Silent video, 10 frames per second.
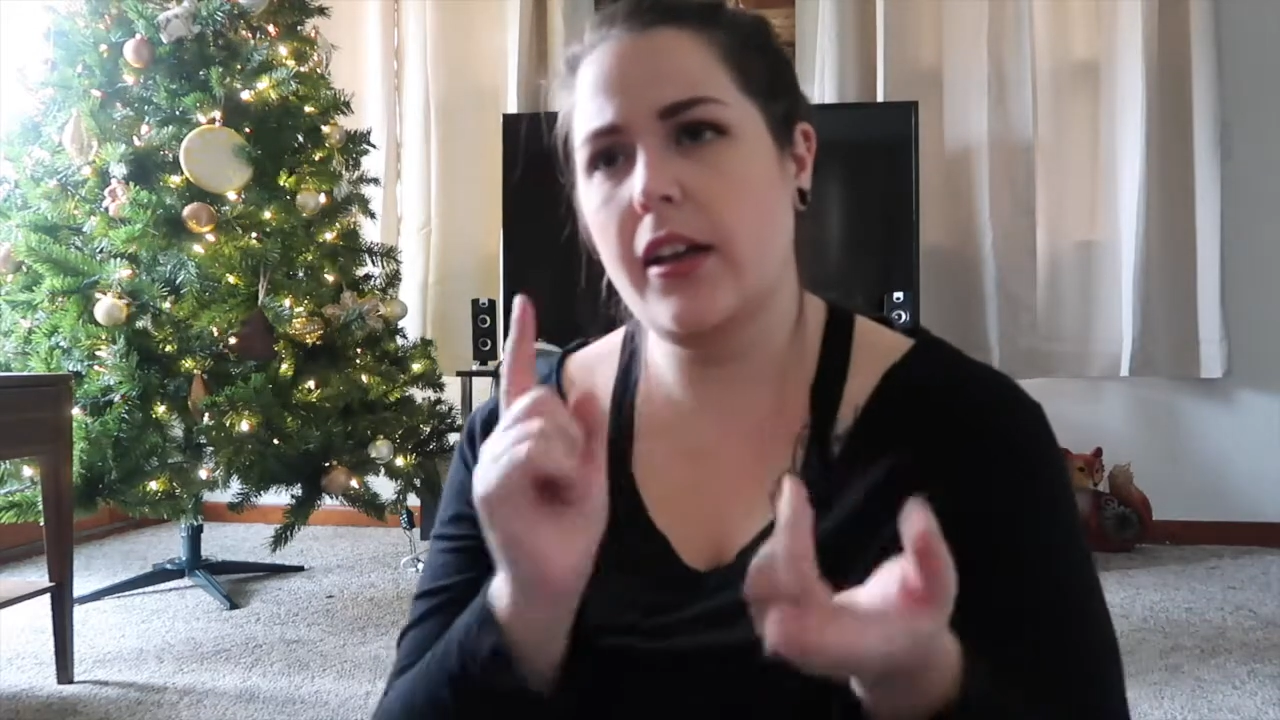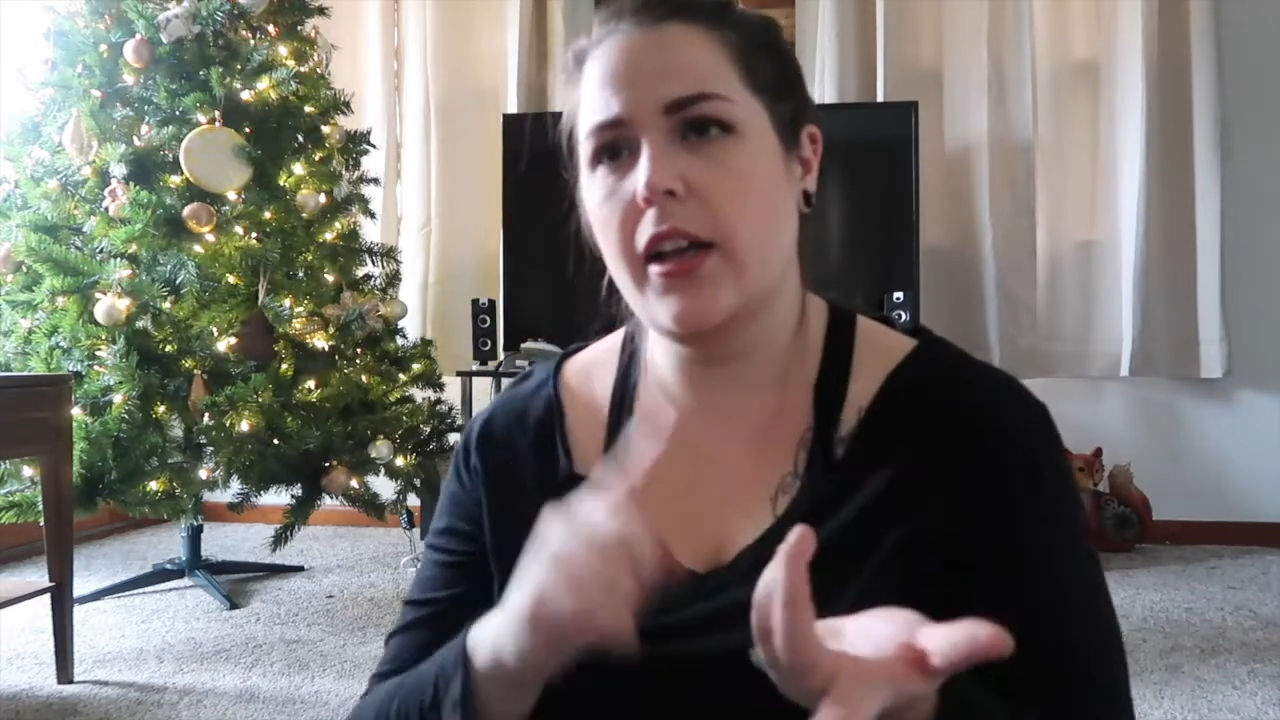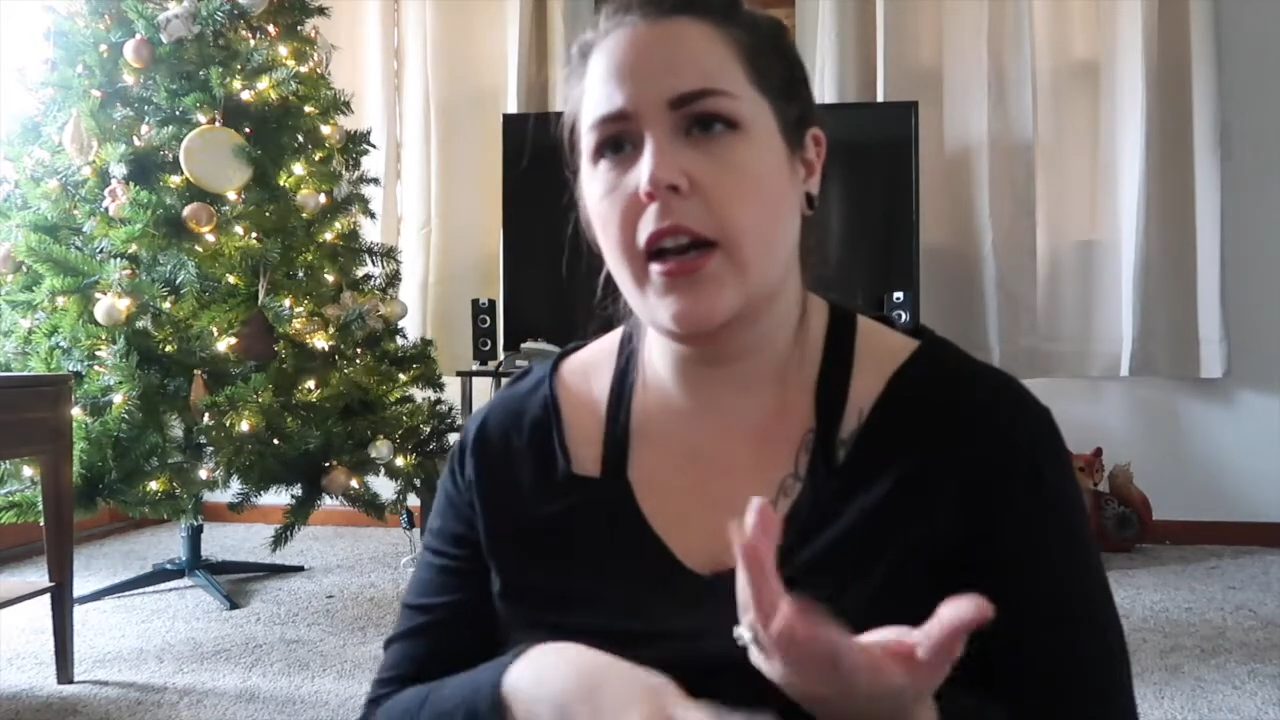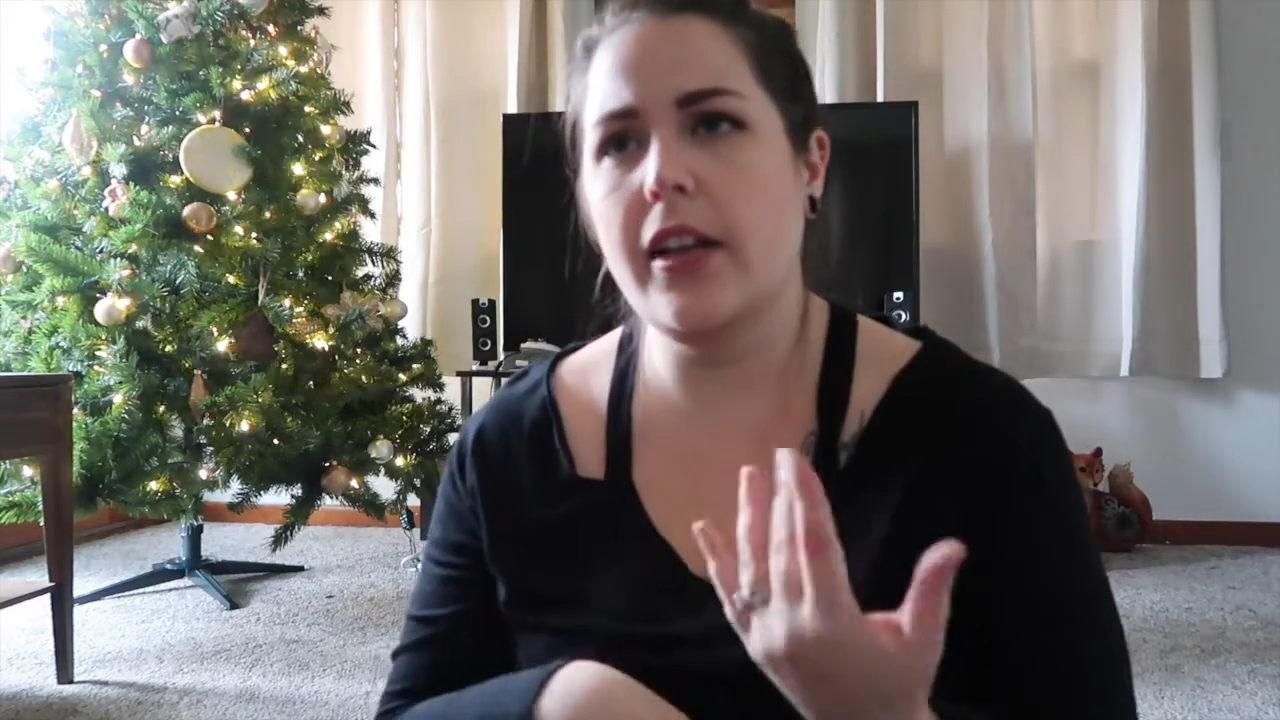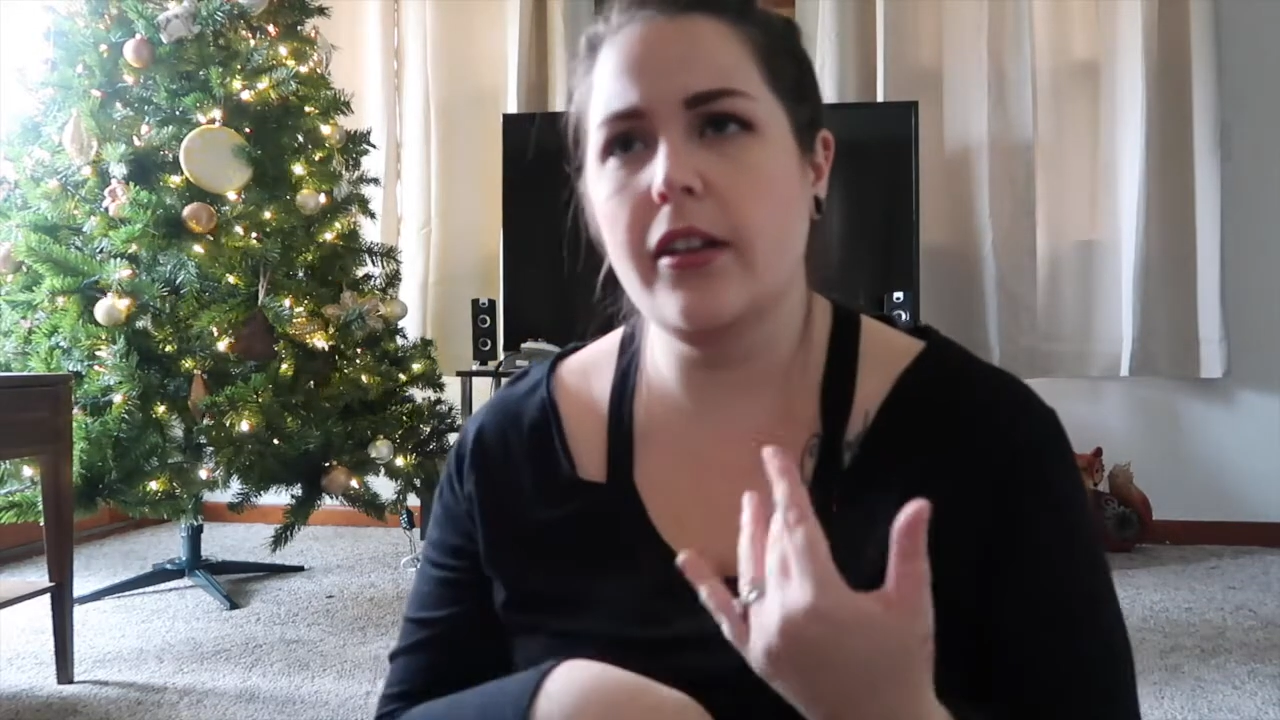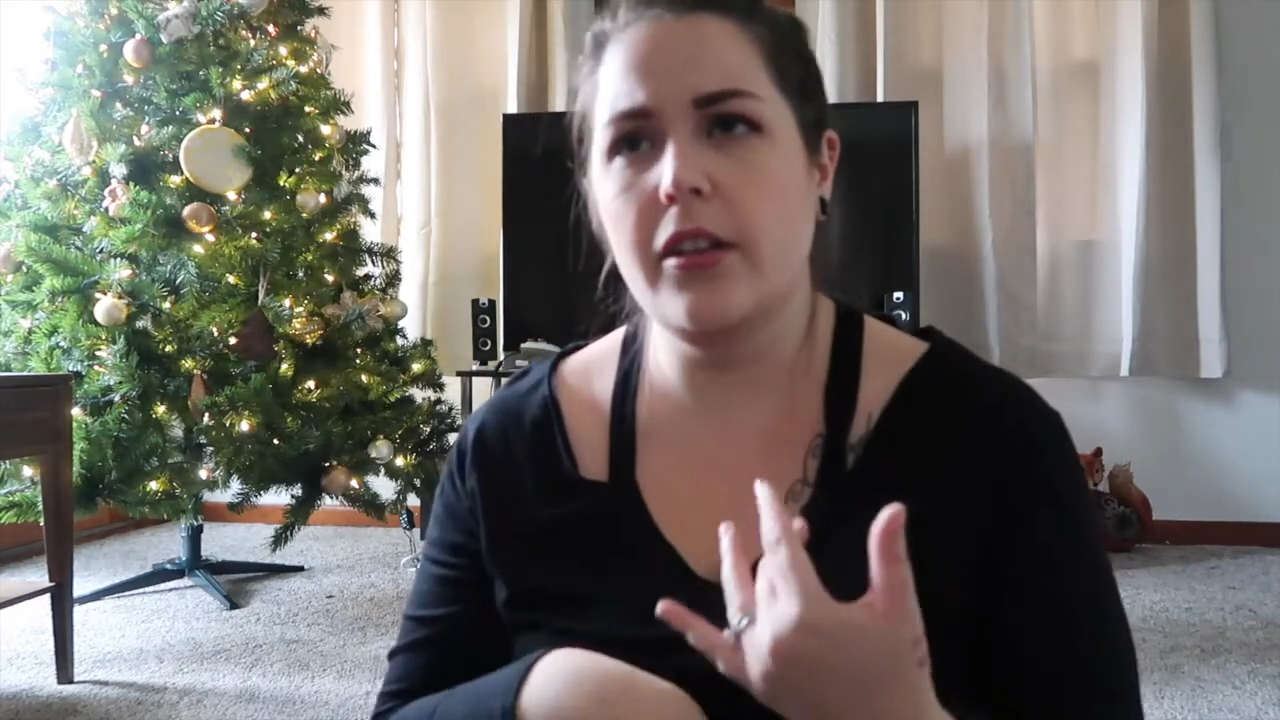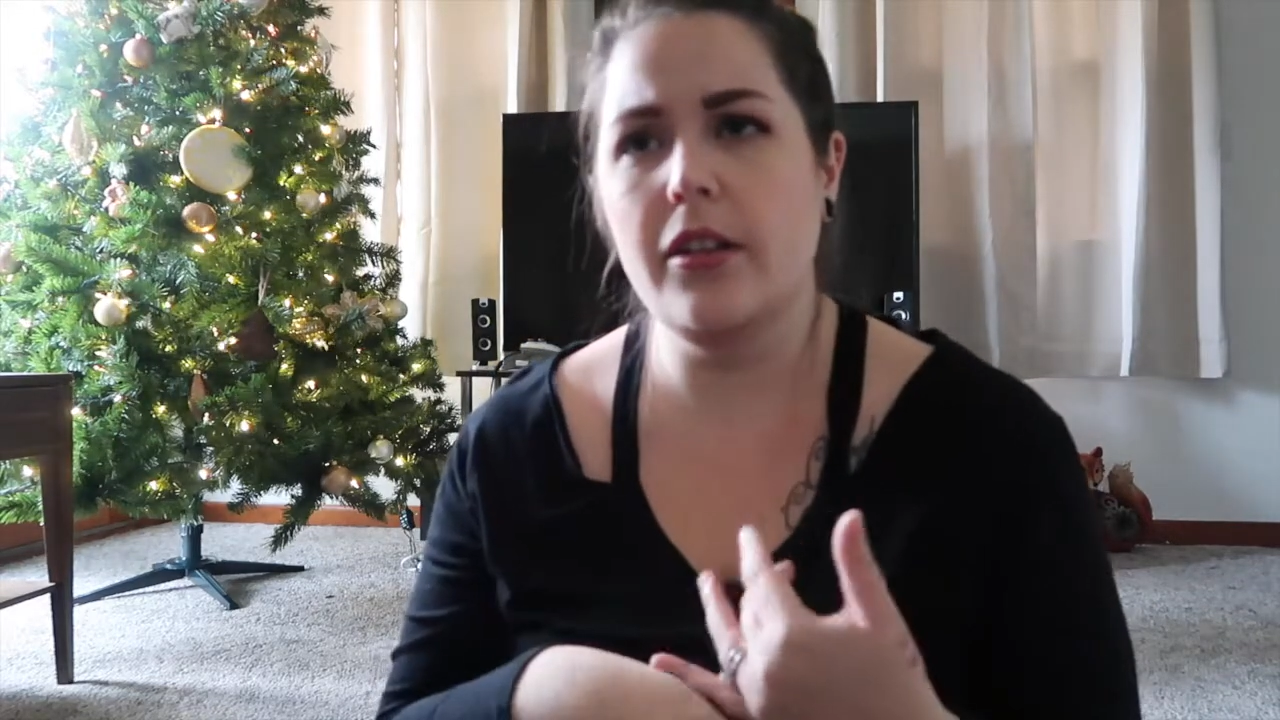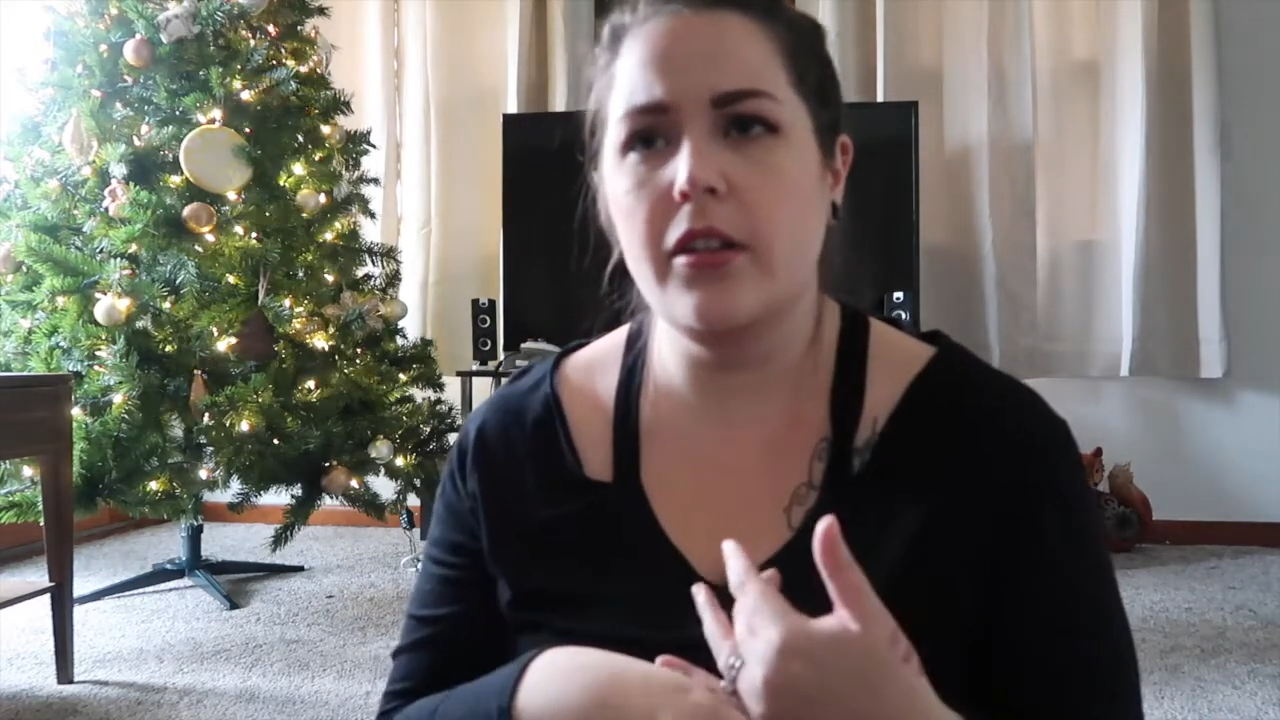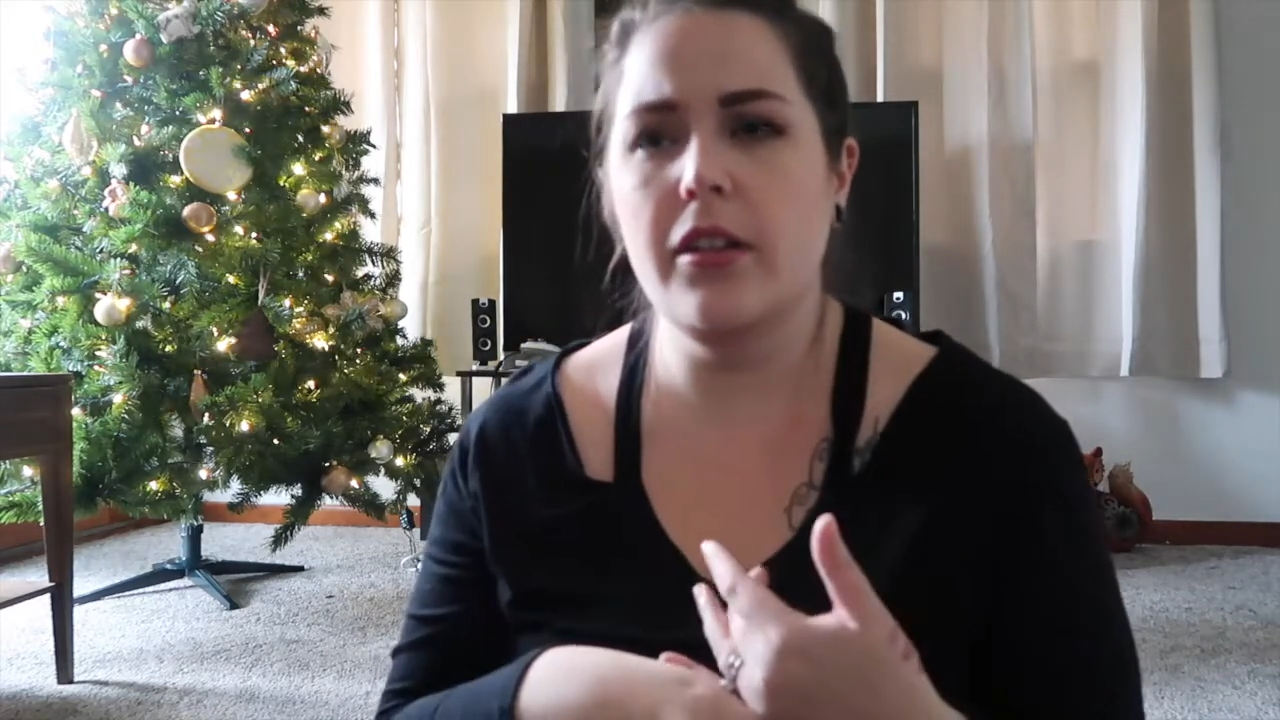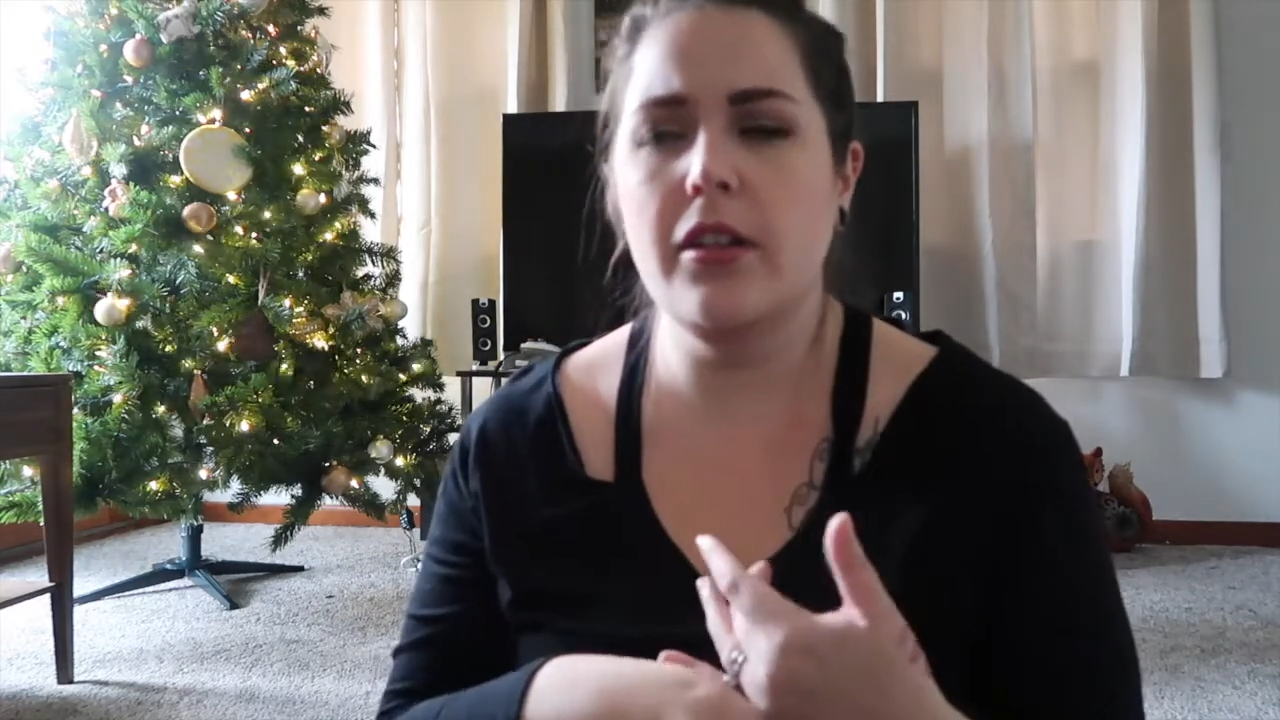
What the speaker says: got into